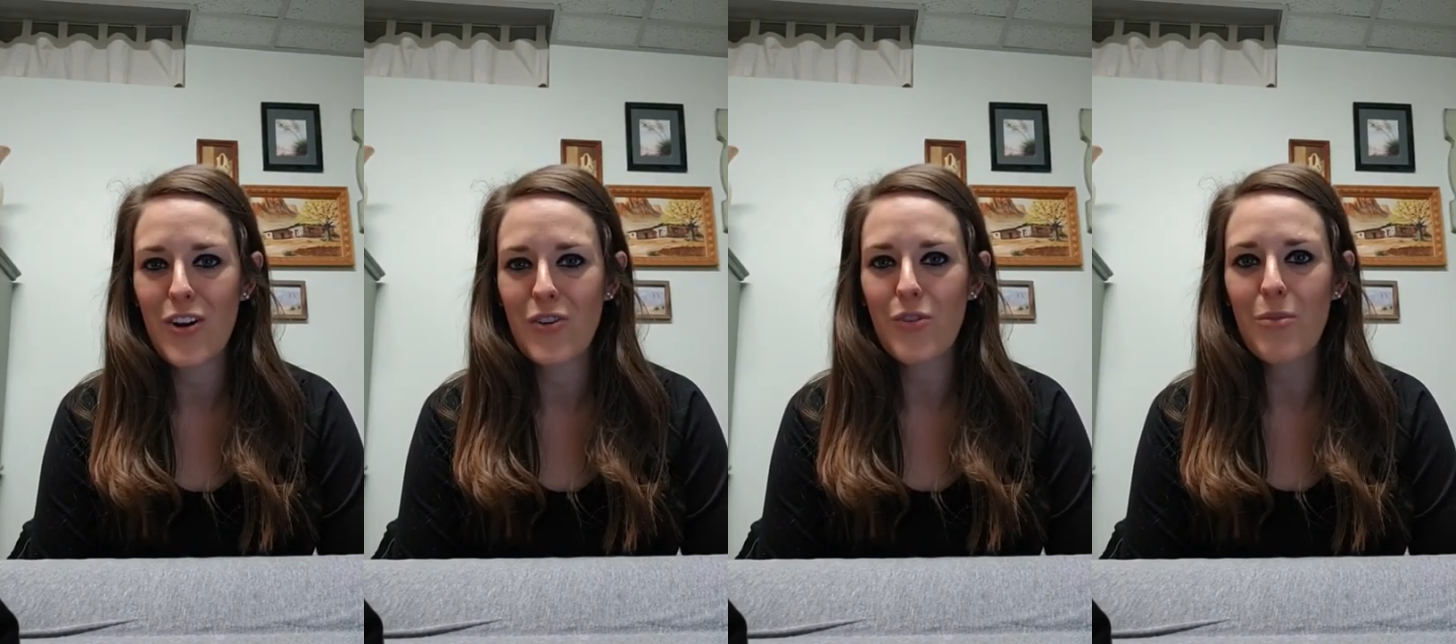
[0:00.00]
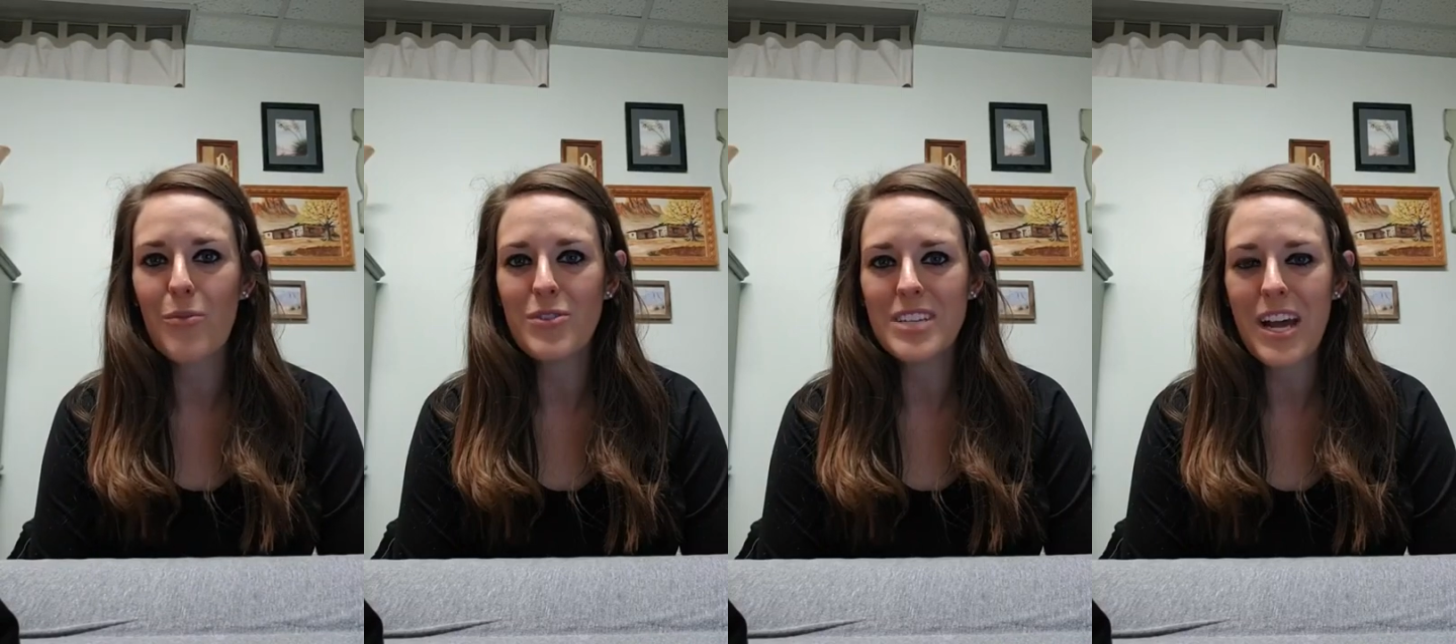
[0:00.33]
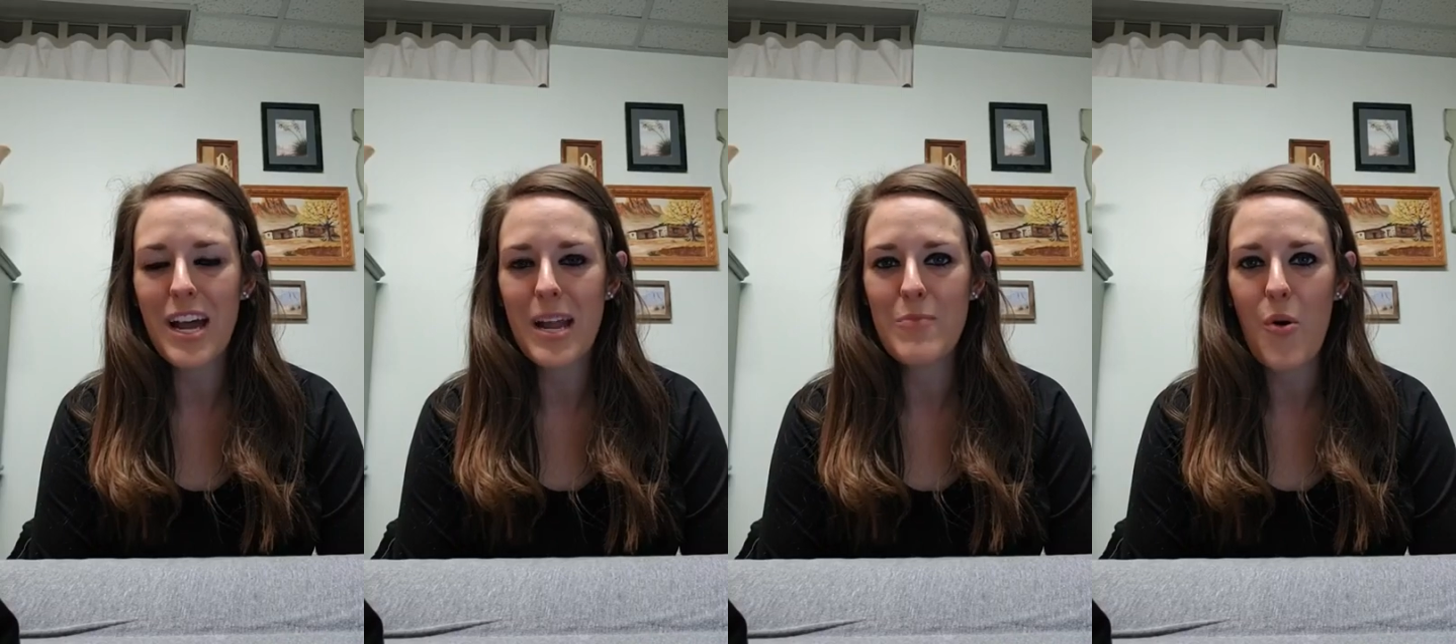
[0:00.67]
our normal
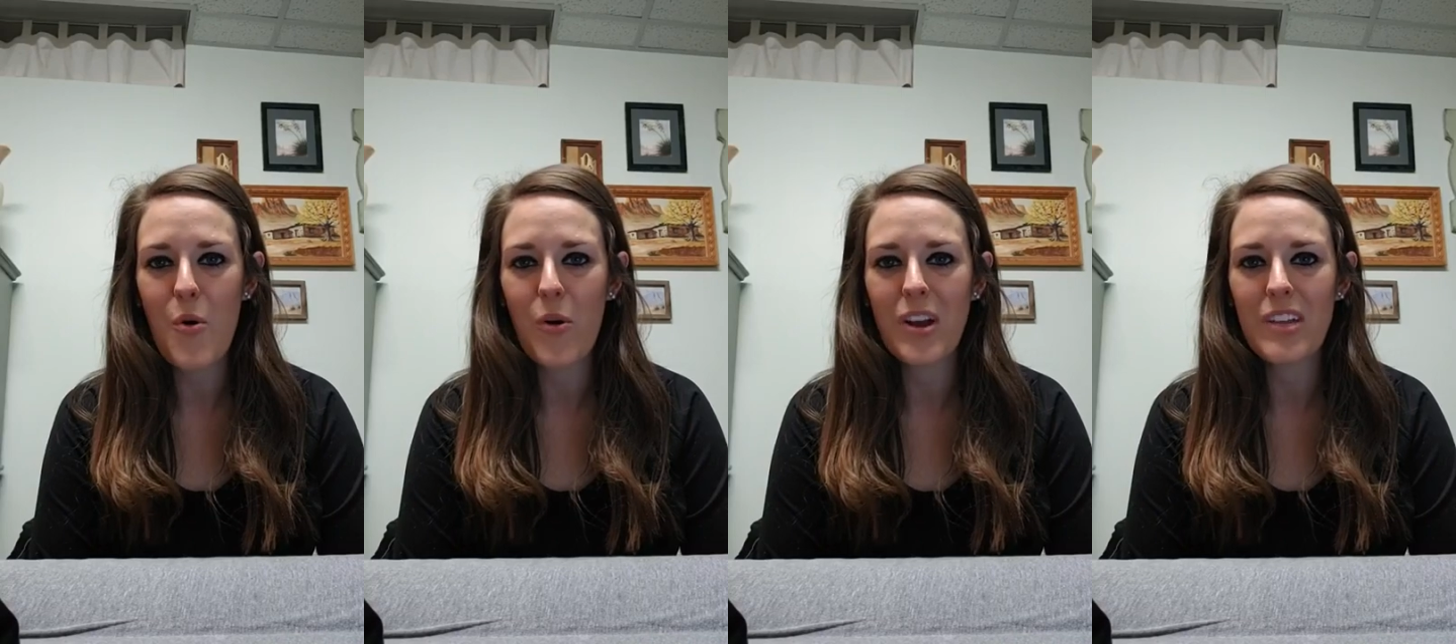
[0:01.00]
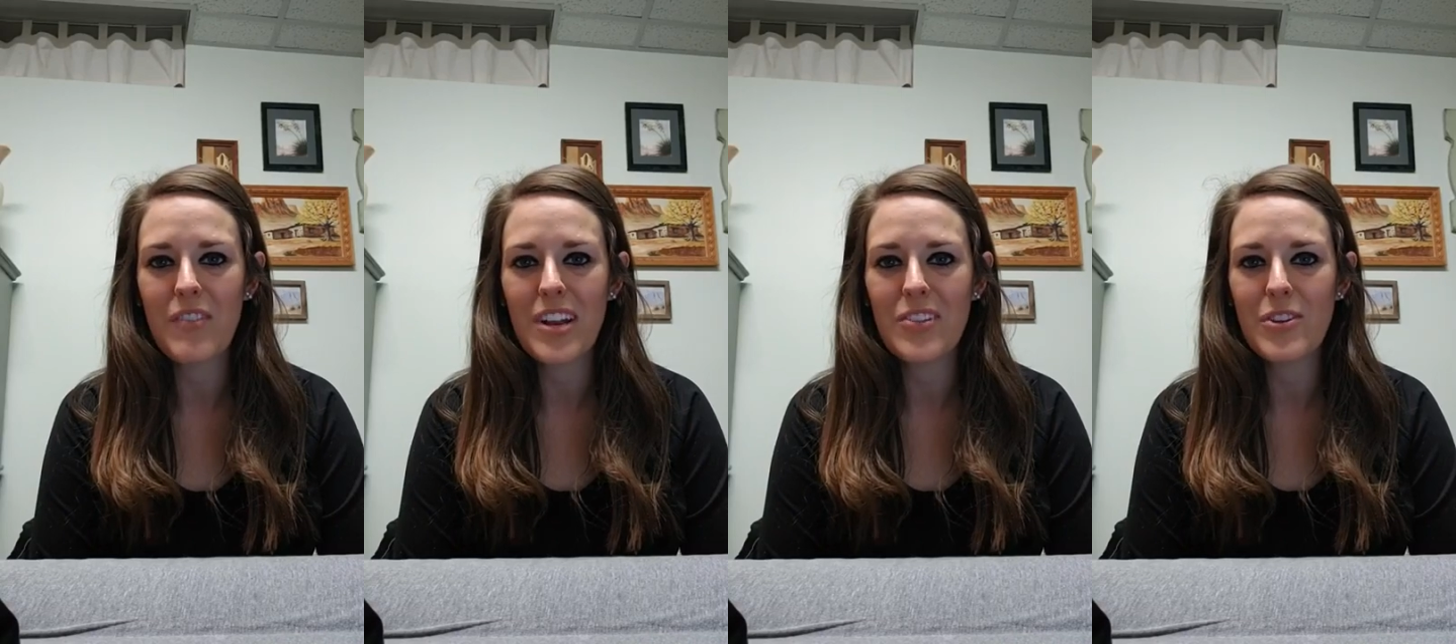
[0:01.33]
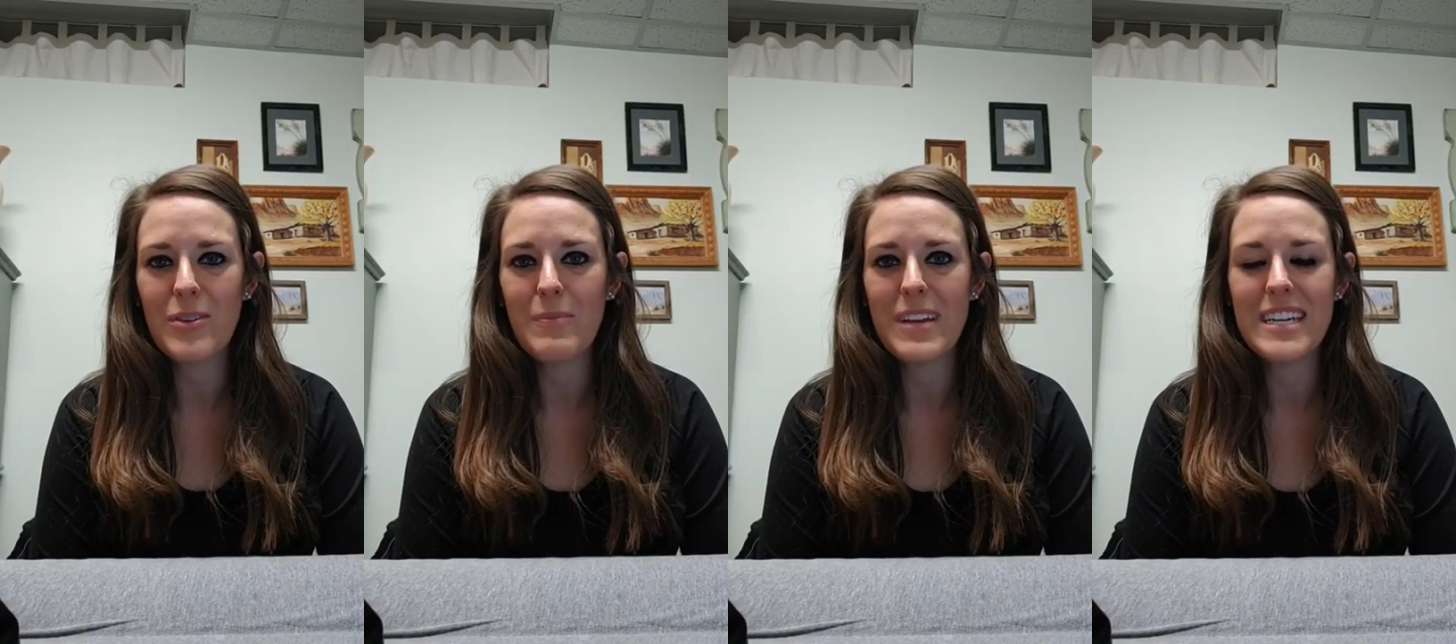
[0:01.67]
time time or even a
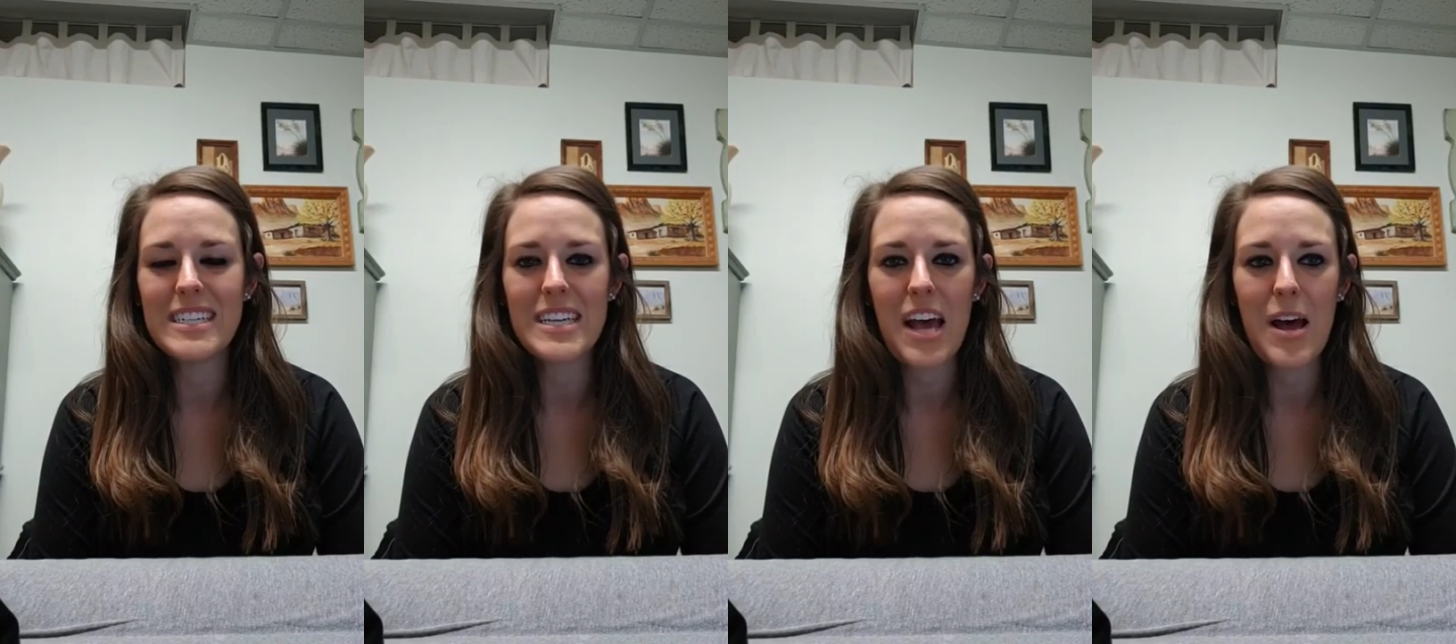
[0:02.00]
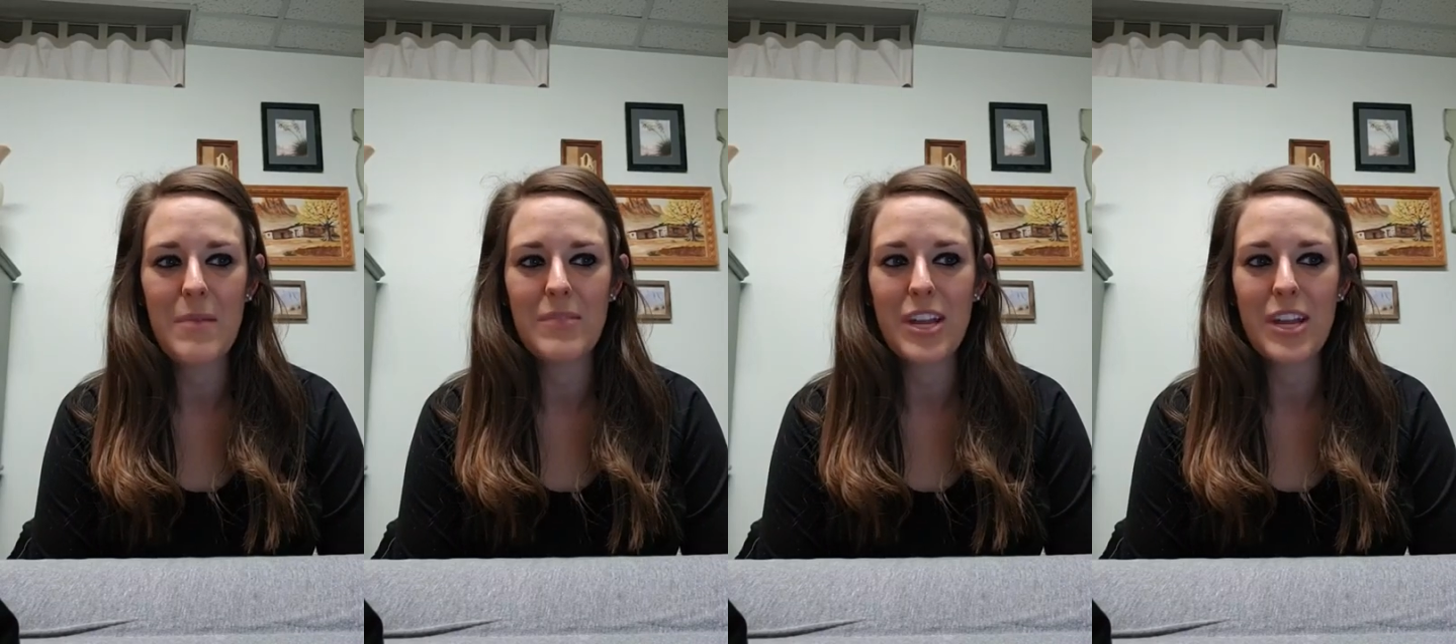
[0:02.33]
little bit um,